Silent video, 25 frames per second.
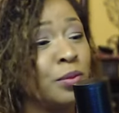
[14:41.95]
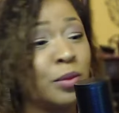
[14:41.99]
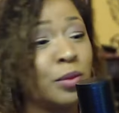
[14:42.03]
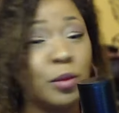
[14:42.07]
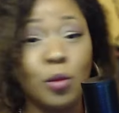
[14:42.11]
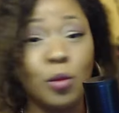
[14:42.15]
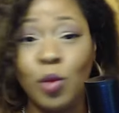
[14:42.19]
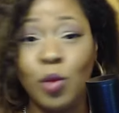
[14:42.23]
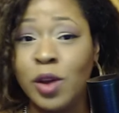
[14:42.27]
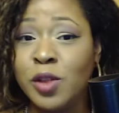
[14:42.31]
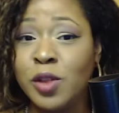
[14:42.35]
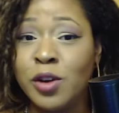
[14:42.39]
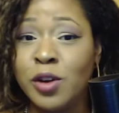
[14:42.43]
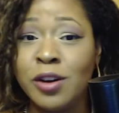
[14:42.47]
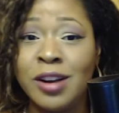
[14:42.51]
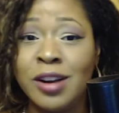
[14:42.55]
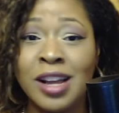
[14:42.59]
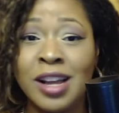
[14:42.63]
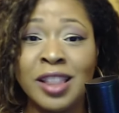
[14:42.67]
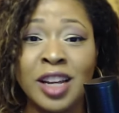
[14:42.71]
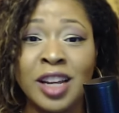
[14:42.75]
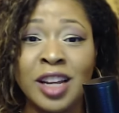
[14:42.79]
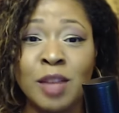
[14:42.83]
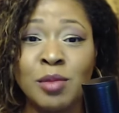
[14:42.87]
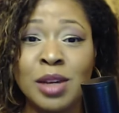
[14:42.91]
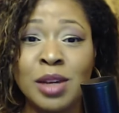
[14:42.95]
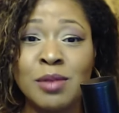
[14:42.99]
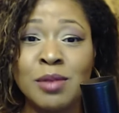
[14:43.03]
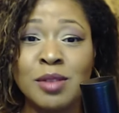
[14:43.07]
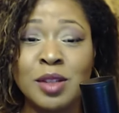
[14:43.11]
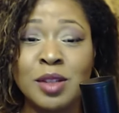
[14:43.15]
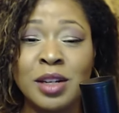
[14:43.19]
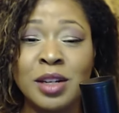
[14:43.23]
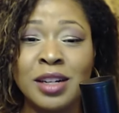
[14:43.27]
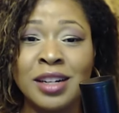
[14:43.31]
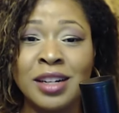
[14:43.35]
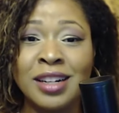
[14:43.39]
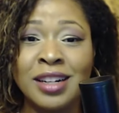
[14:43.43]
whether or not they're gonna be able
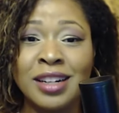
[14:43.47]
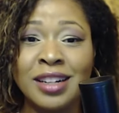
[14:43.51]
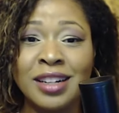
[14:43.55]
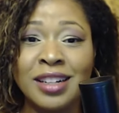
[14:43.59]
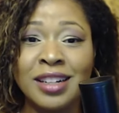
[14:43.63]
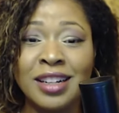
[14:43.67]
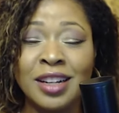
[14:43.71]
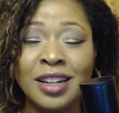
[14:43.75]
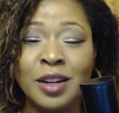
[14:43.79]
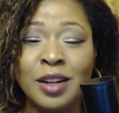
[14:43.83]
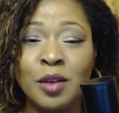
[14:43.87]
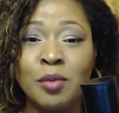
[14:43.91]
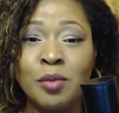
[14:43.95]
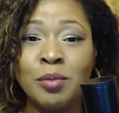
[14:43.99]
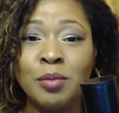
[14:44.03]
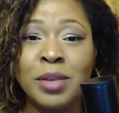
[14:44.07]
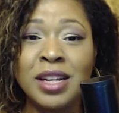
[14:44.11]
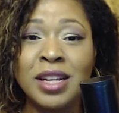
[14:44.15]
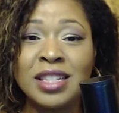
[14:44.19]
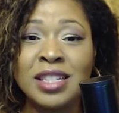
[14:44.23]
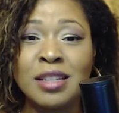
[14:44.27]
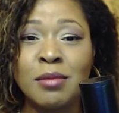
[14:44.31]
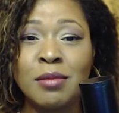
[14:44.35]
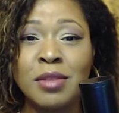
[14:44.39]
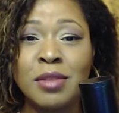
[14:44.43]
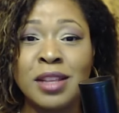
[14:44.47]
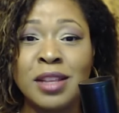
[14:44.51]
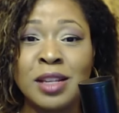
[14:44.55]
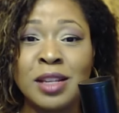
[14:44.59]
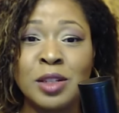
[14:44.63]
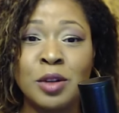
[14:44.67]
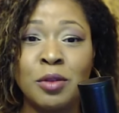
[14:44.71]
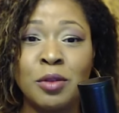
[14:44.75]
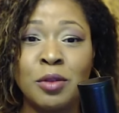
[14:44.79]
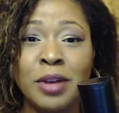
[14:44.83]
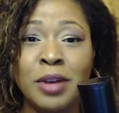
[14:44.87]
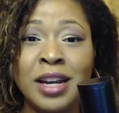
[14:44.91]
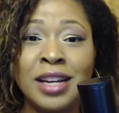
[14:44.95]
to, you know, beat some of these
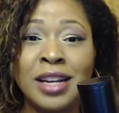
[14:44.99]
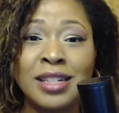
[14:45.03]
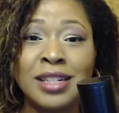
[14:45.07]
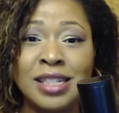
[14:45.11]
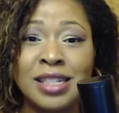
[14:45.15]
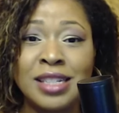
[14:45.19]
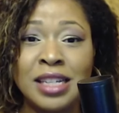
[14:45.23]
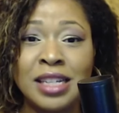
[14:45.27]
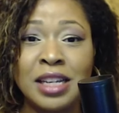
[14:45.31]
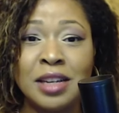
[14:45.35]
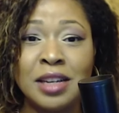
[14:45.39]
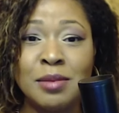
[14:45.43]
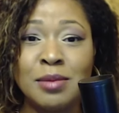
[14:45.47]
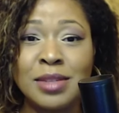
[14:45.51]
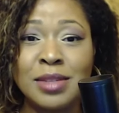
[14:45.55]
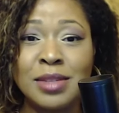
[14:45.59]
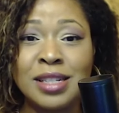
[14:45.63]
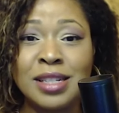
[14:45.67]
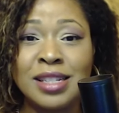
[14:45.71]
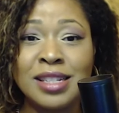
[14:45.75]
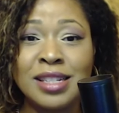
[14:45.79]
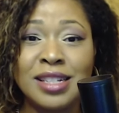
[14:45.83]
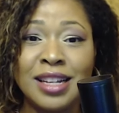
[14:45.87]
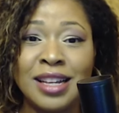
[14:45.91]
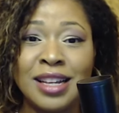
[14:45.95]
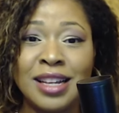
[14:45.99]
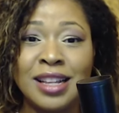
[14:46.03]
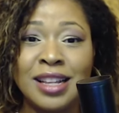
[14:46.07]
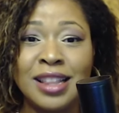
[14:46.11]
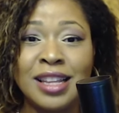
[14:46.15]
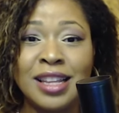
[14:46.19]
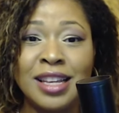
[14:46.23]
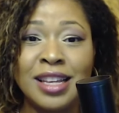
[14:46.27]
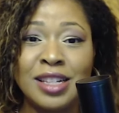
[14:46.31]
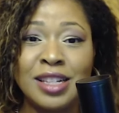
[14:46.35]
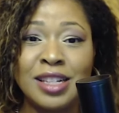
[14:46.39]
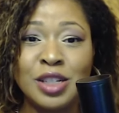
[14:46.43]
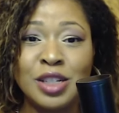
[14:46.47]
great teams in
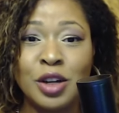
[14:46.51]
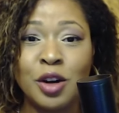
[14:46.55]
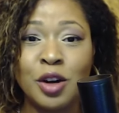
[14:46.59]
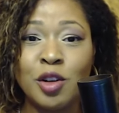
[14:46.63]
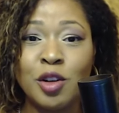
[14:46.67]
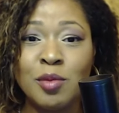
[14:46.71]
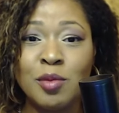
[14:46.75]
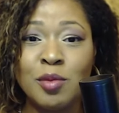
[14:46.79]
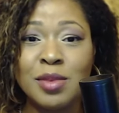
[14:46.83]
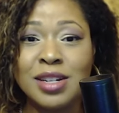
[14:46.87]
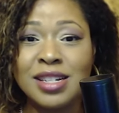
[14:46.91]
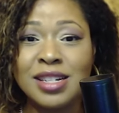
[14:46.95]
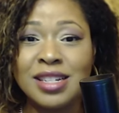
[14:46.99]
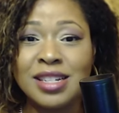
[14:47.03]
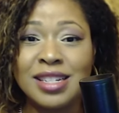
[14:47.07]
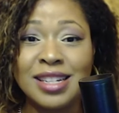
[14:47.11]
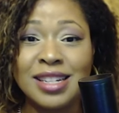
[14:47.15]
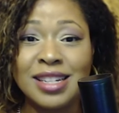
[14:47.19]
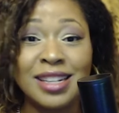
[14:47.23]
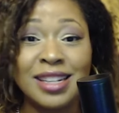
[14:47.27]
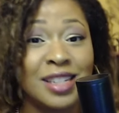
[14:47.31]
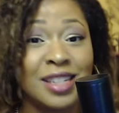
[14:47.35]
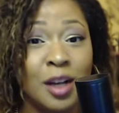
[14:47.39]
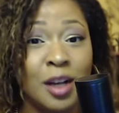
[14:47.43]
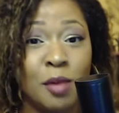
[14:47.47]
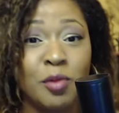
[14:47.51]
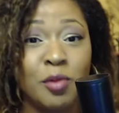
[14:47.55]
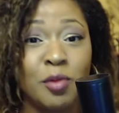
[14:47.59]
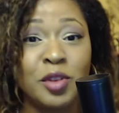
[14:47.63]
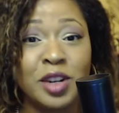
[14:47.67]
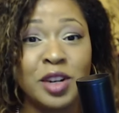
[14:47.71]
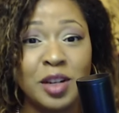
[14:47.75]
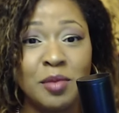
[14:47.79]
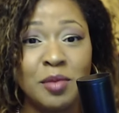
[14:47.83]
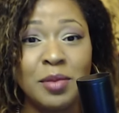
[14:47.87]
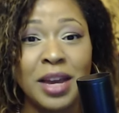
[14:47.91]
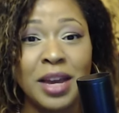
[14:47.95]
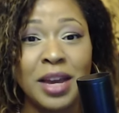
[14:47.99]
the tournament is up for
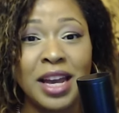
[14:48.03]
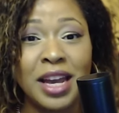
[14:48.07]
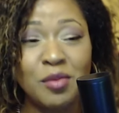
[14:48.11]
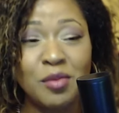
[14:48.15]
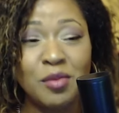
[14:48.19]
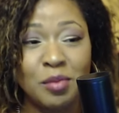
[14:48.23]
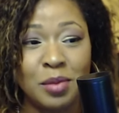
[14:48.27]
debate.